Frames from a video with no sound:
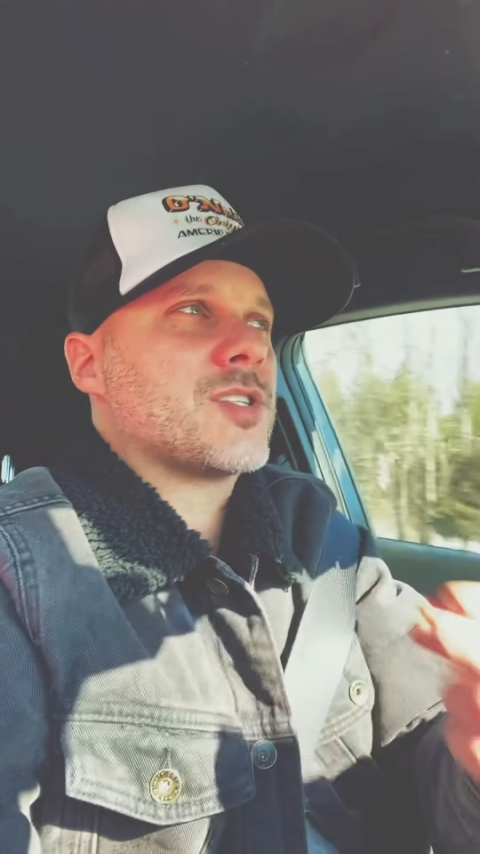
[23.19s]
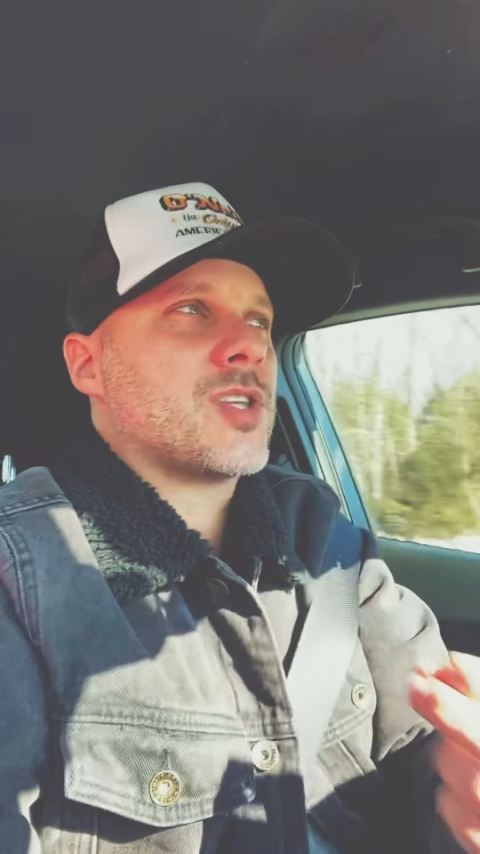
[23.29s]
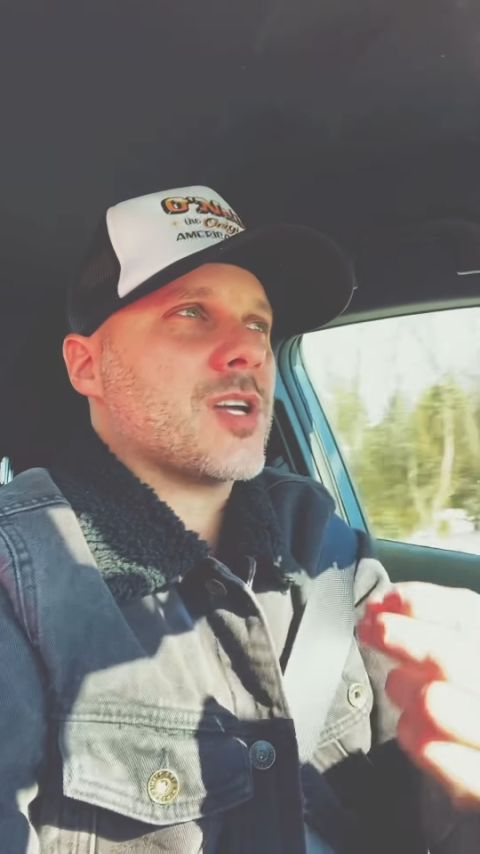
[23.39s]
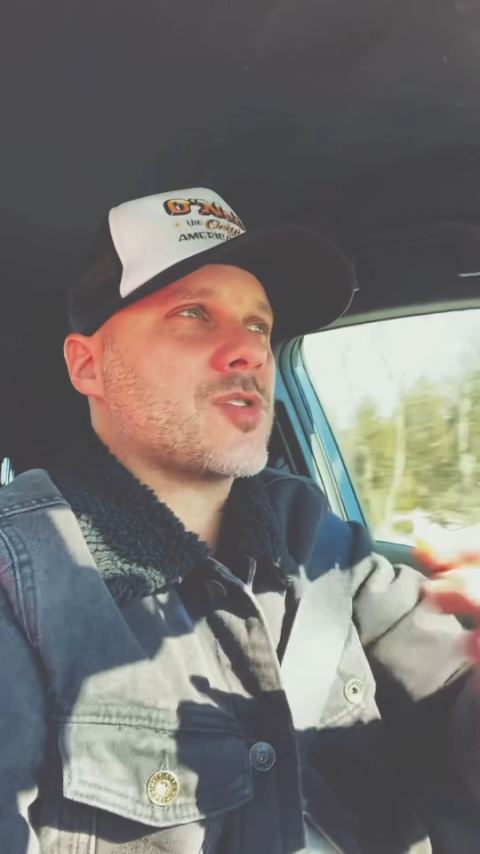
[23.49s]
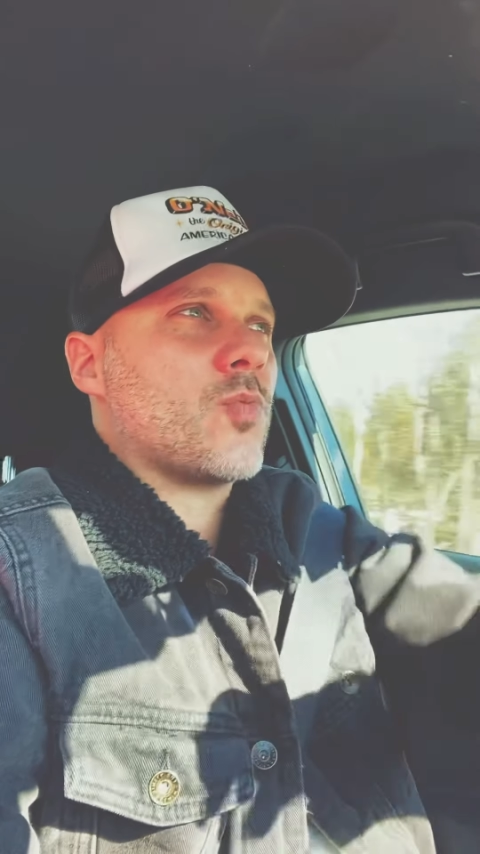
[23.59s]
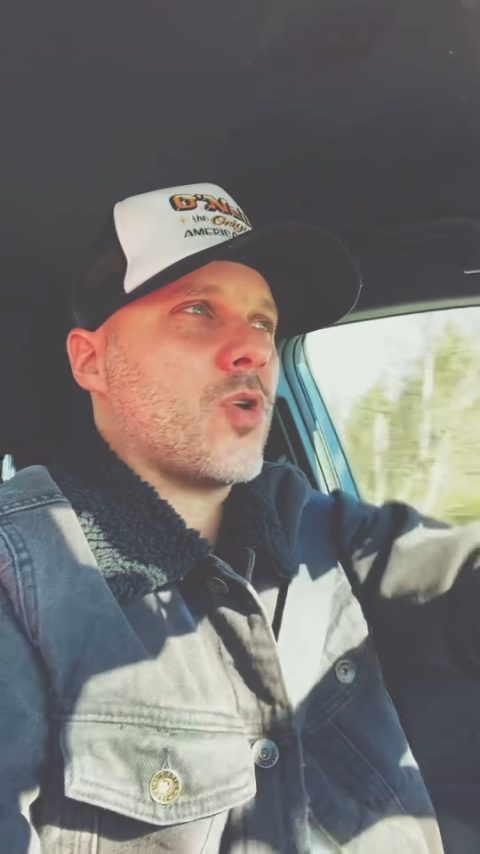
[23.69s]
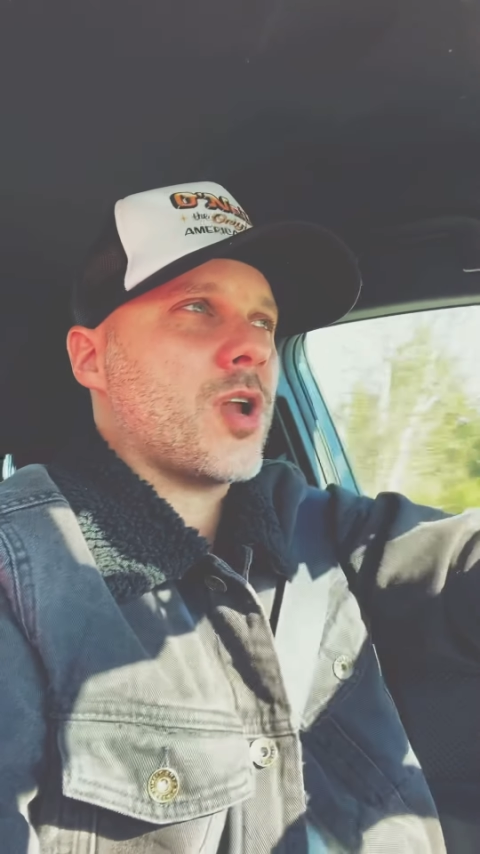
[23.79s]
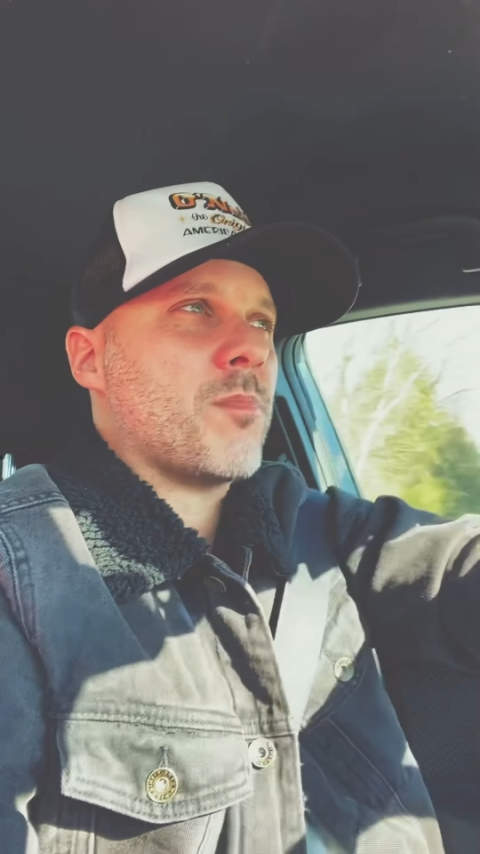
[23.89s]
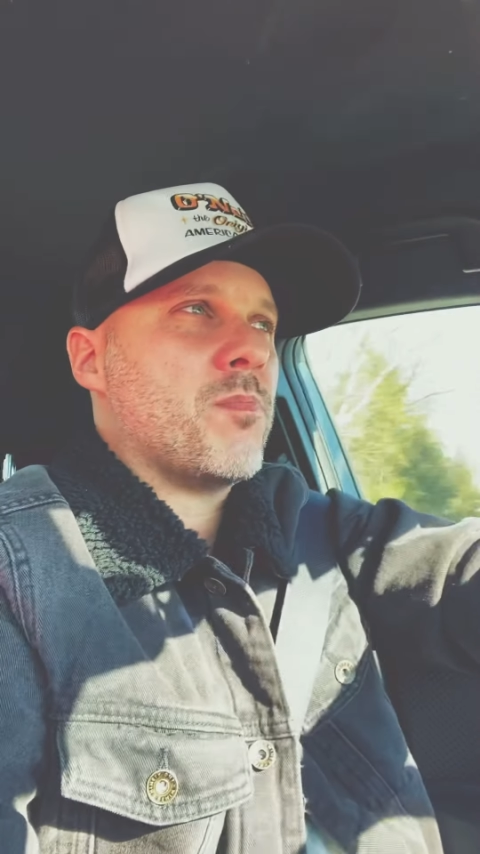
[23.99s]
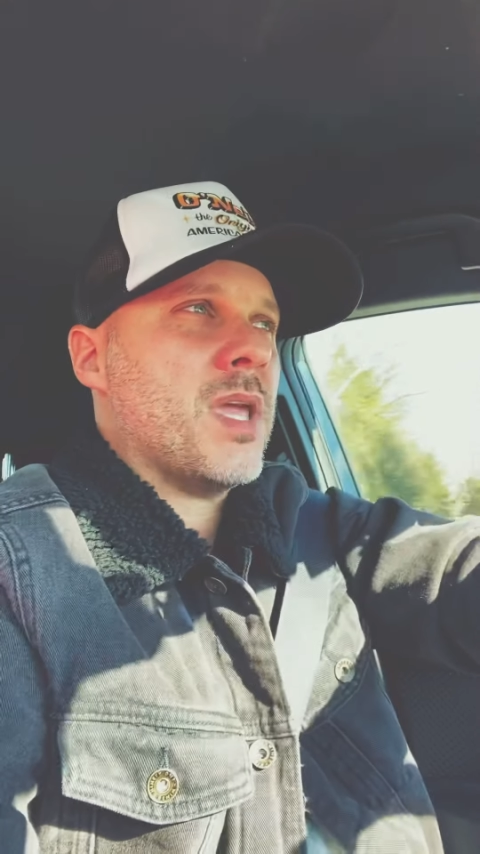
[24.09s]
doesn't want to
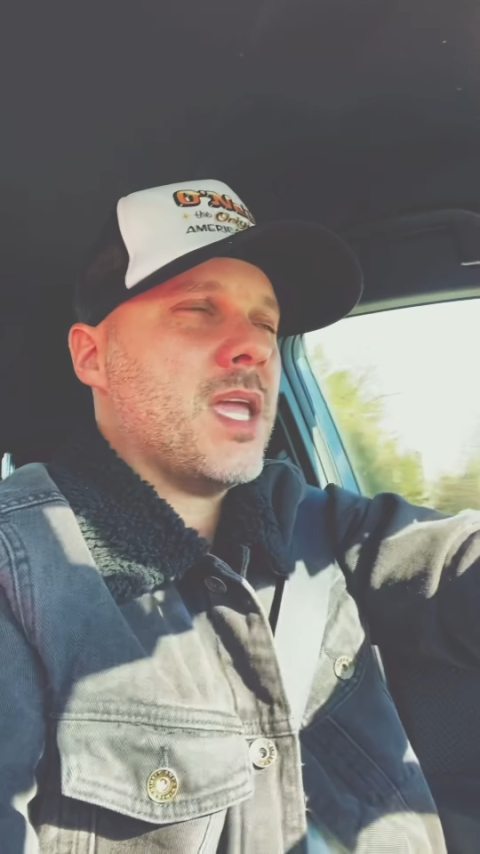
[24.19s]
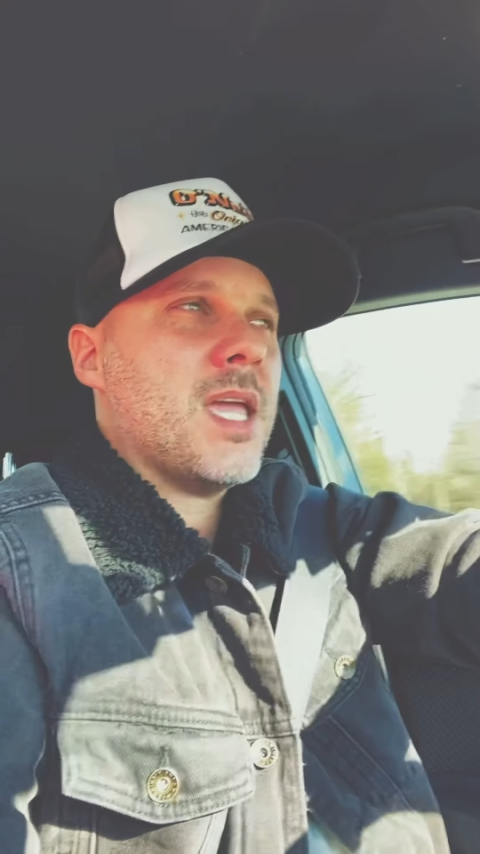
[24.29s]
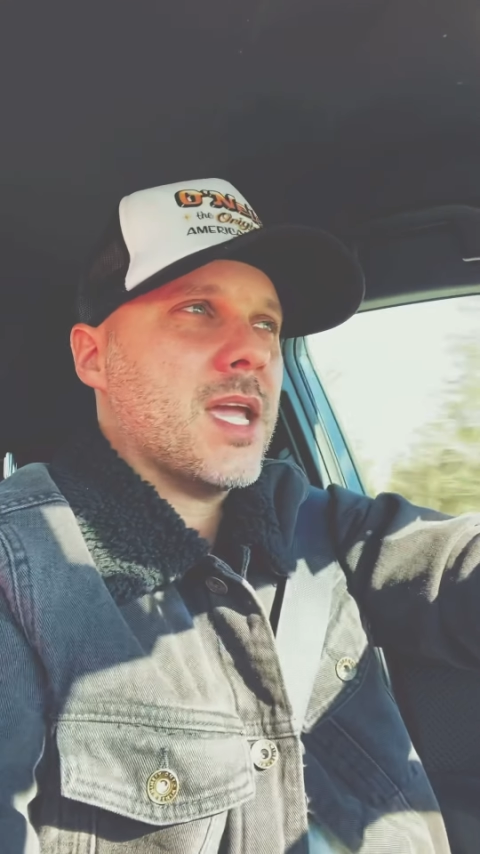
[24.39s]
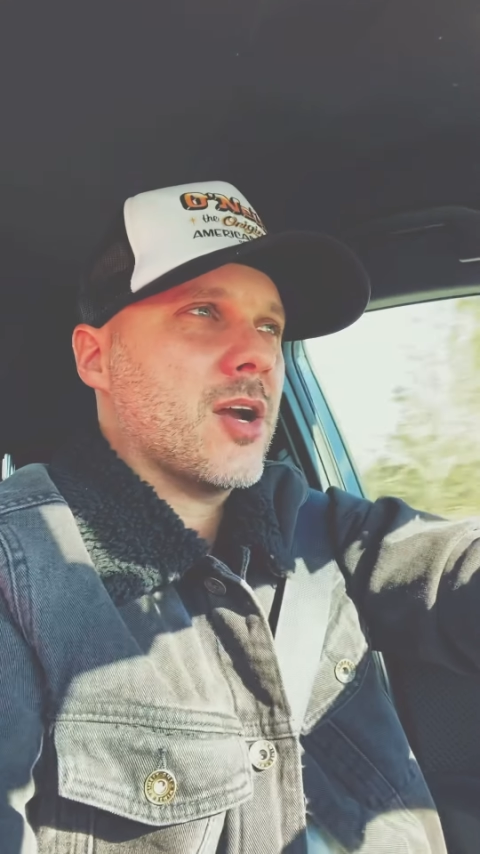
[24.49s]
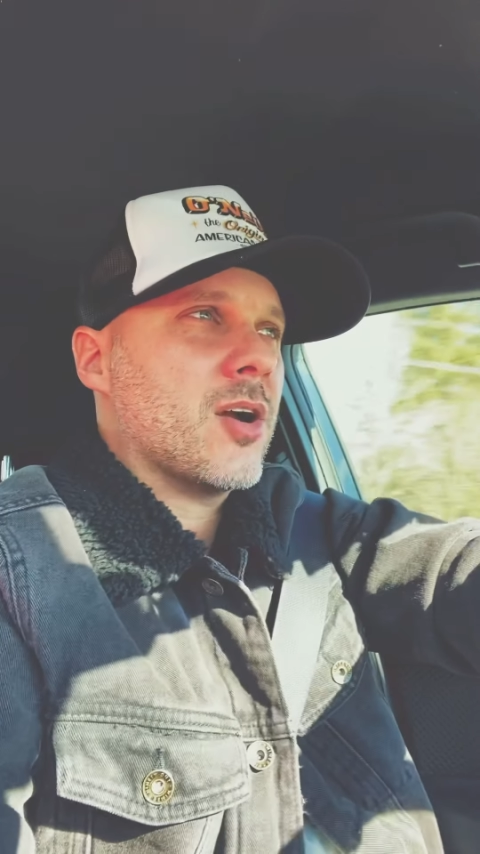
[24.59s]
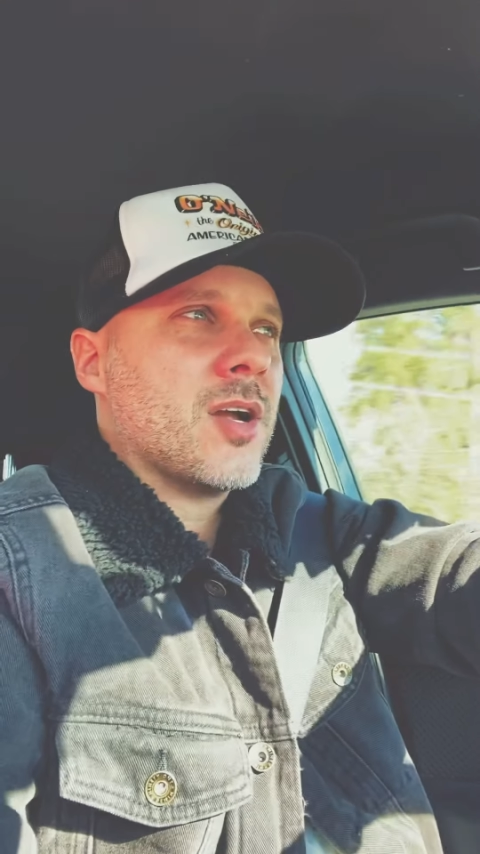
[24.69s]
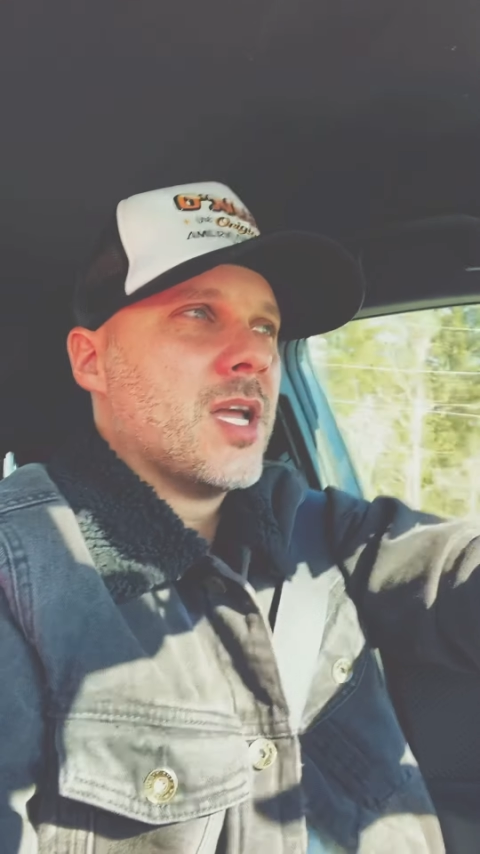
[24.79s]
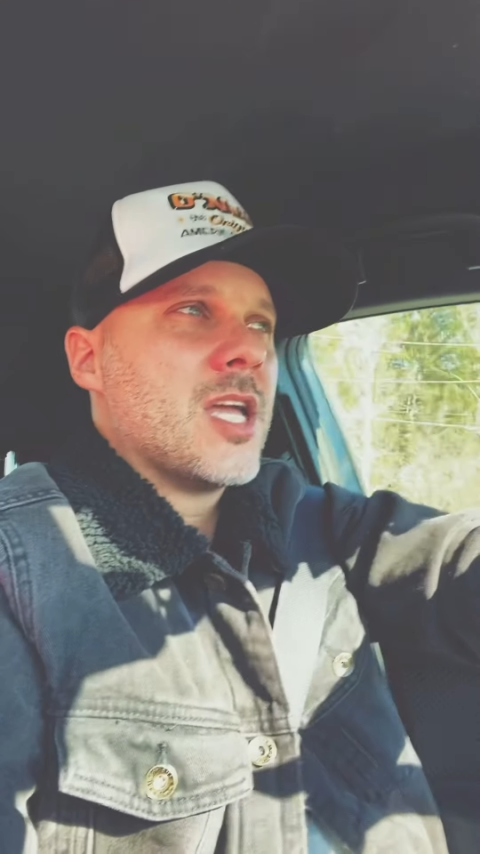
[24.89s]
be here,